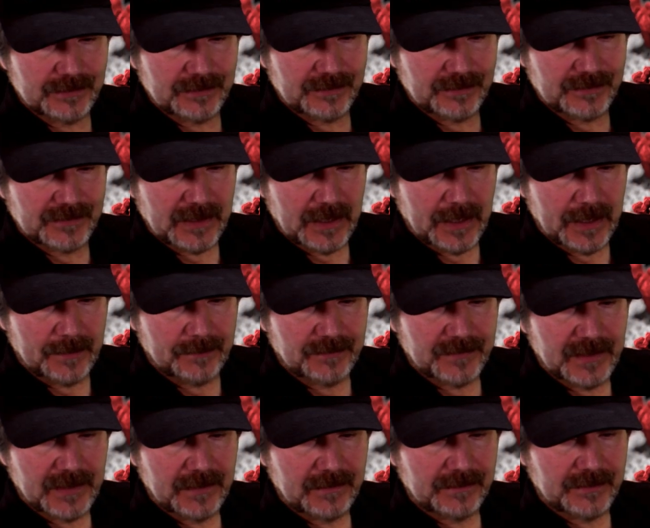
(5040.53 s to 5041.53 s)
um,
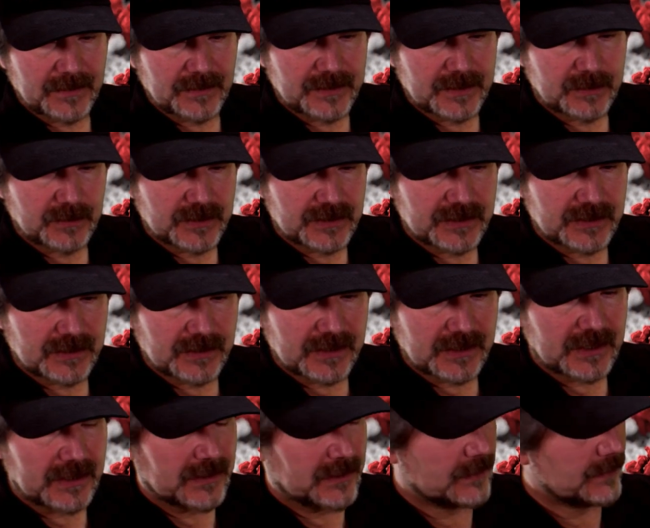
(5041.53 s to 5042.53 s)
filled it with
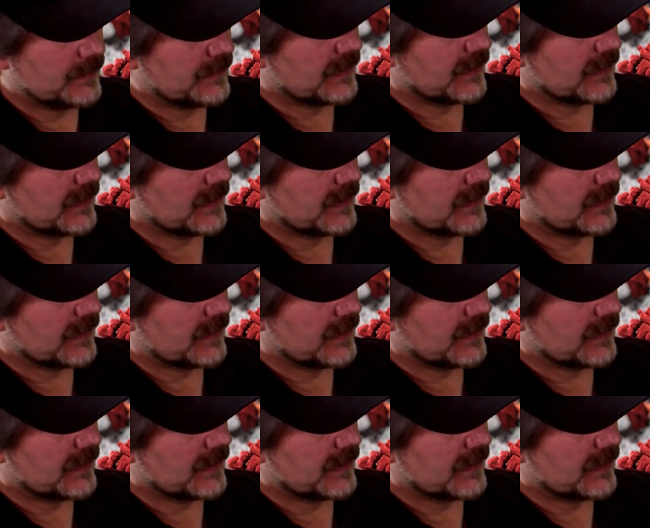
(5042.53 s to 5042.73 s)
silicone in